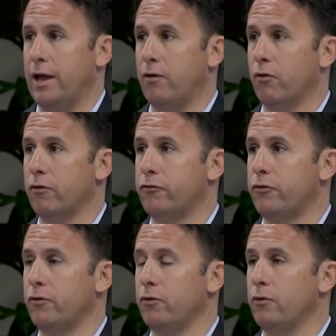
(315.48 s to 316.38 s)
in order
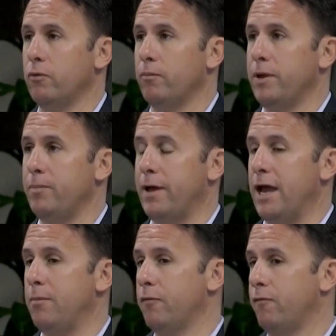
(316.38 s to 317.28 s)
to be
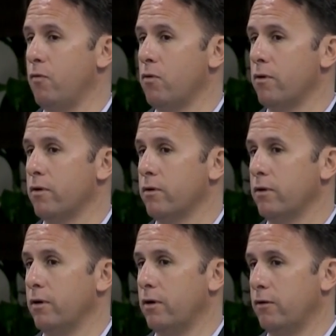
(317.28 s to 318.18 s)
paid before
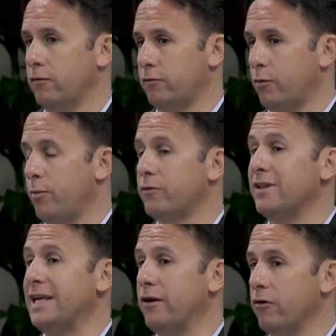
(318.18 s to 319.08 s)
someone who puts
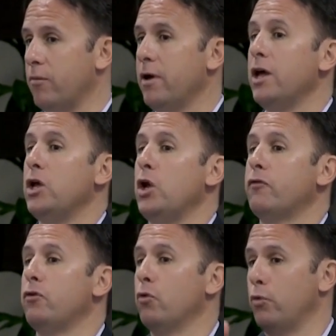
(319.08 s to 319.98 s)
a lien on your home, you
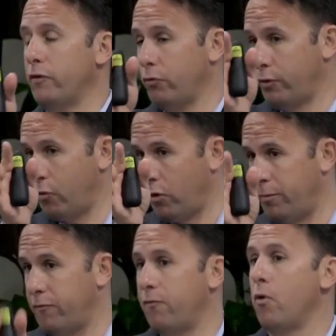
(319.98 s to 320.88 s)
have to do you have to record
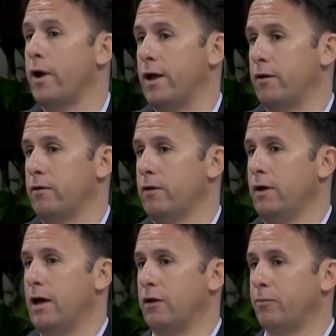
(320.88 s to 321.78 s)
it beforehand,
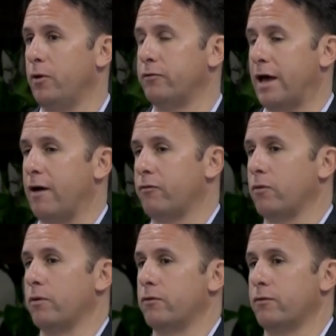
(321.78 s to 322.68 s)
as opposed to
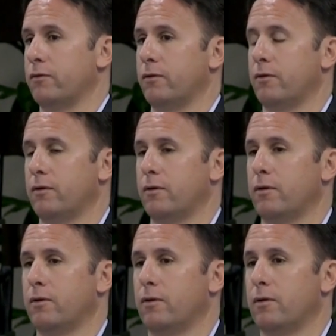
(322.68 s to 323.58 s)
afterwards. And that's
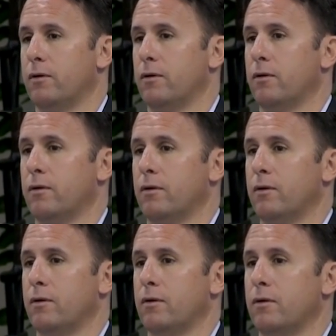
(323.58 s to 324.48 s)
above and beyond
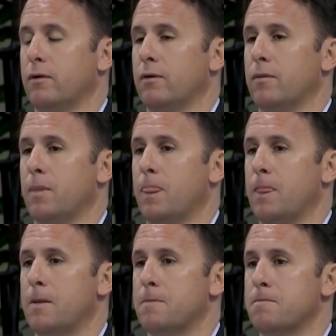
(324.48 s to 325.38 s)
uh,
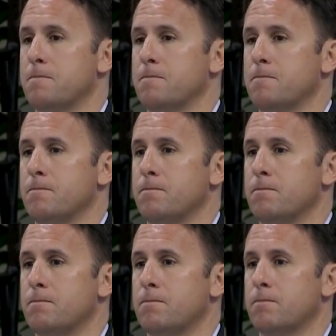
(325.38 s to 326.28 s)
seventy-five thousand,
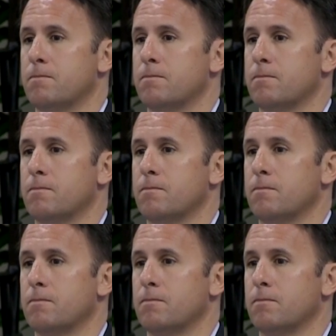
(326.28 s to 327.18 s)
which is the
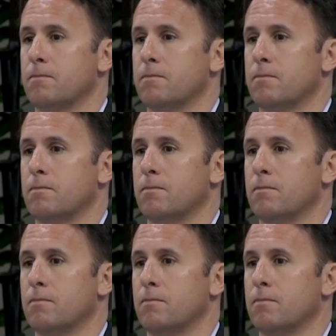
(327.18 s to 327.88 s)
automatic.